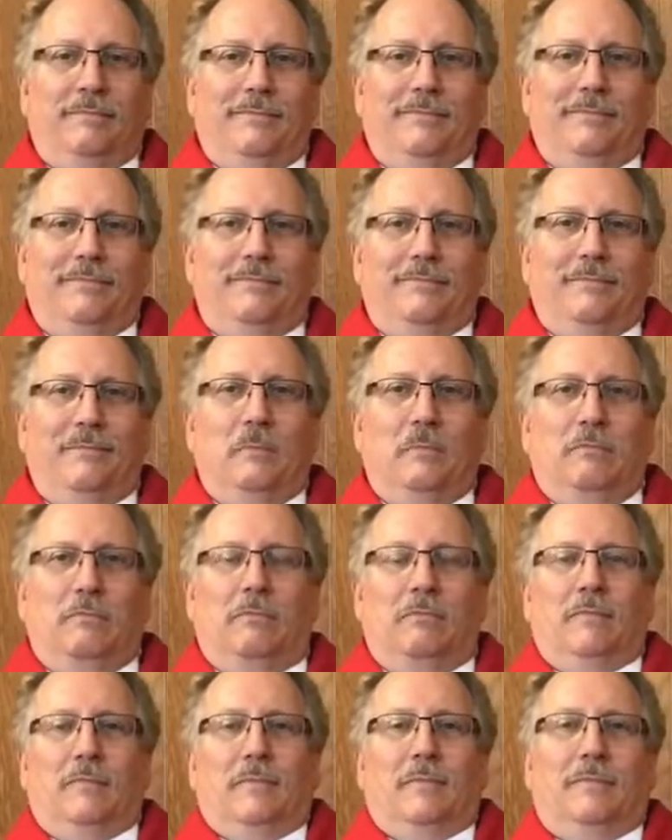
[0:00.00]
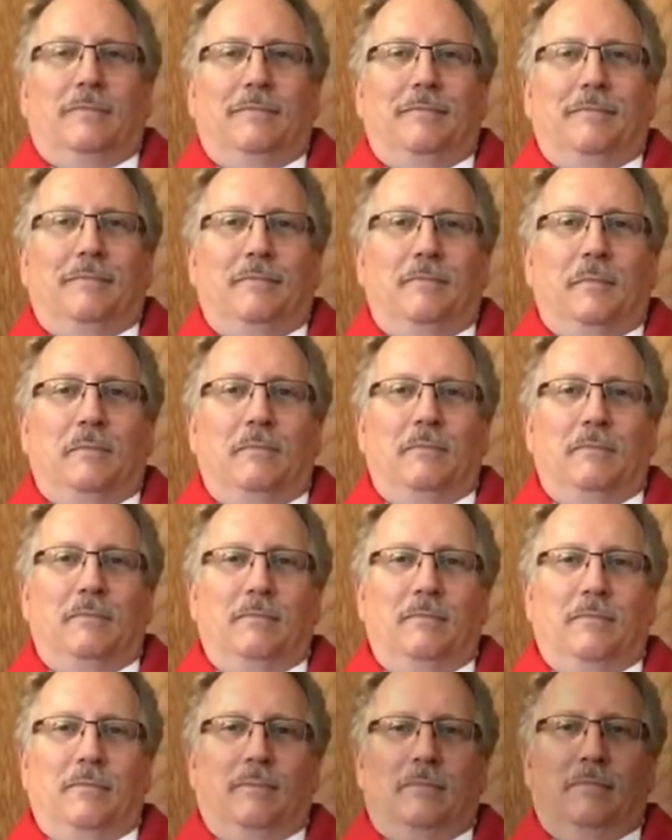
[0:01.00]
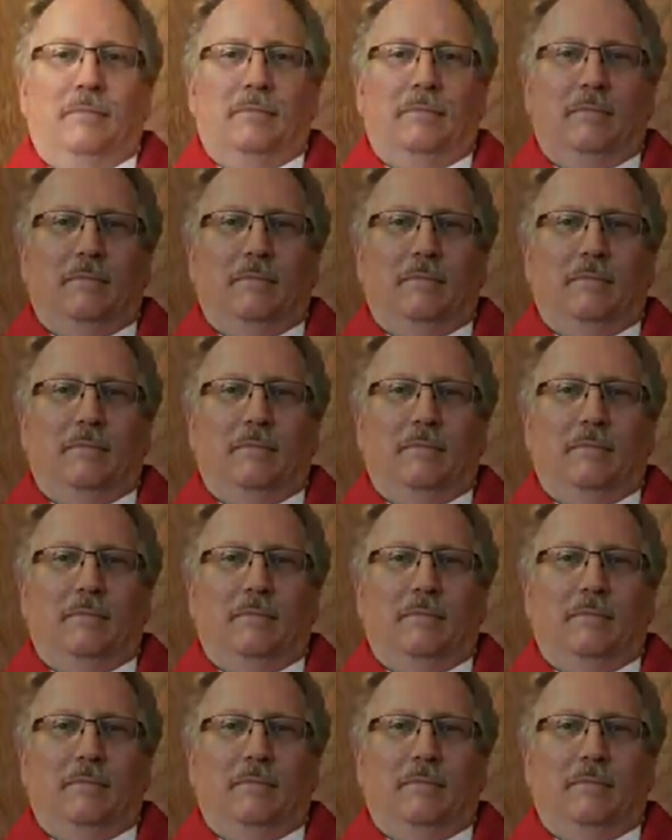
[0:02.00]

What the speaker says: Nobody speaks.